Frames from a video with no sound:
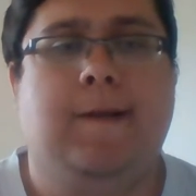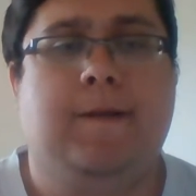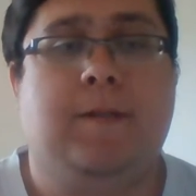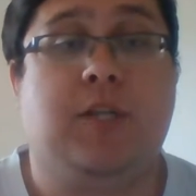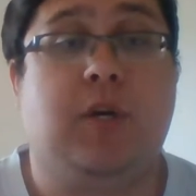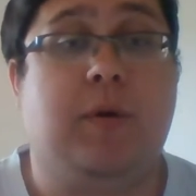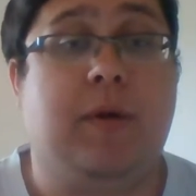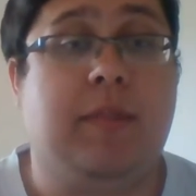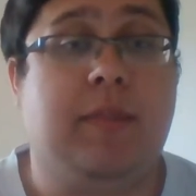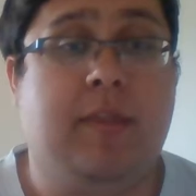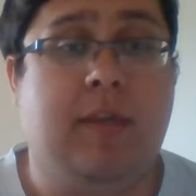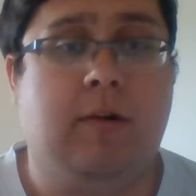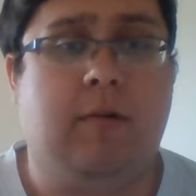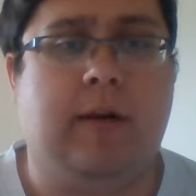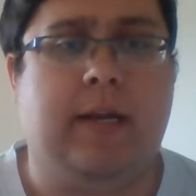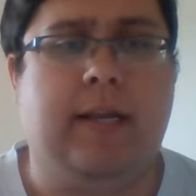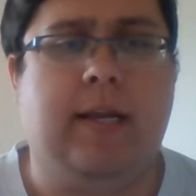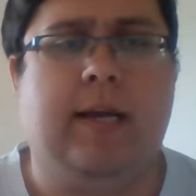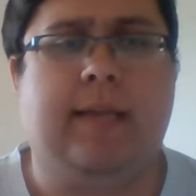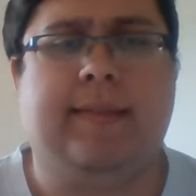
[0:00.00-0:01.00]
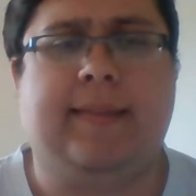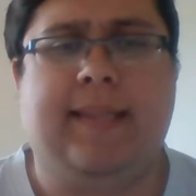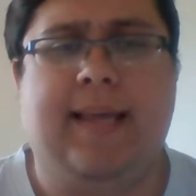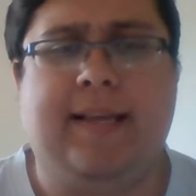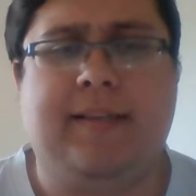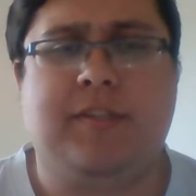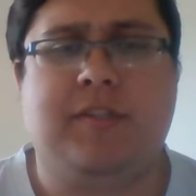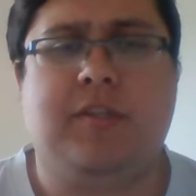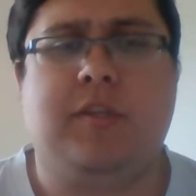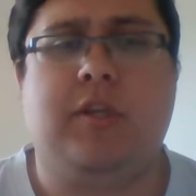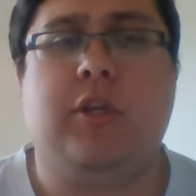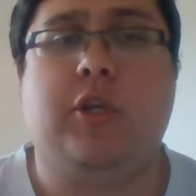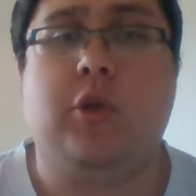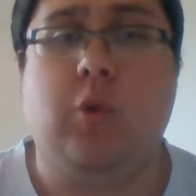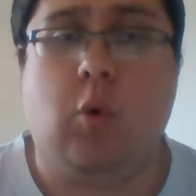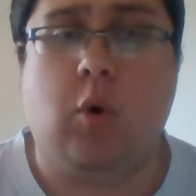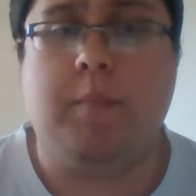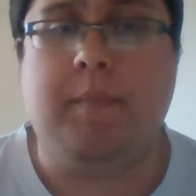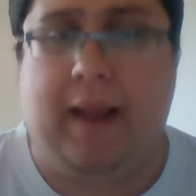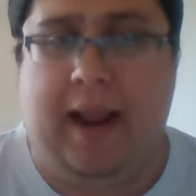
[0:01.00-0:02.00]
So in theory, unless
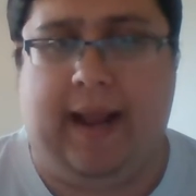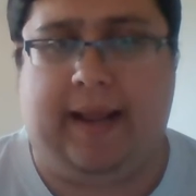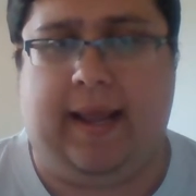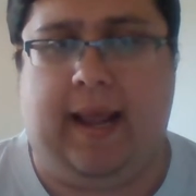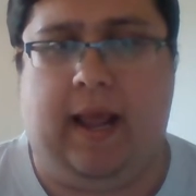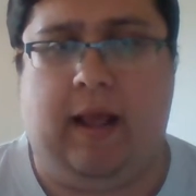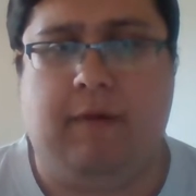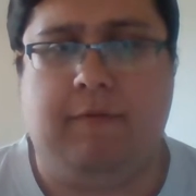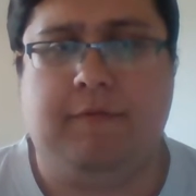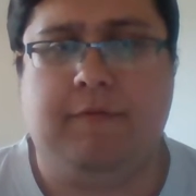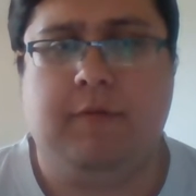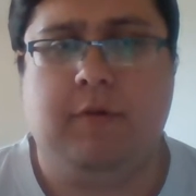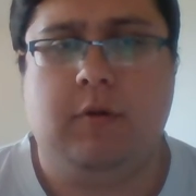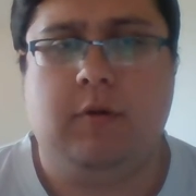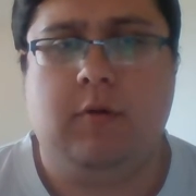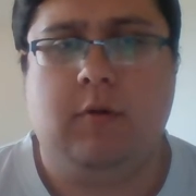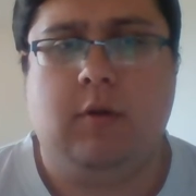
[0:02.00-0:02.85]
your back half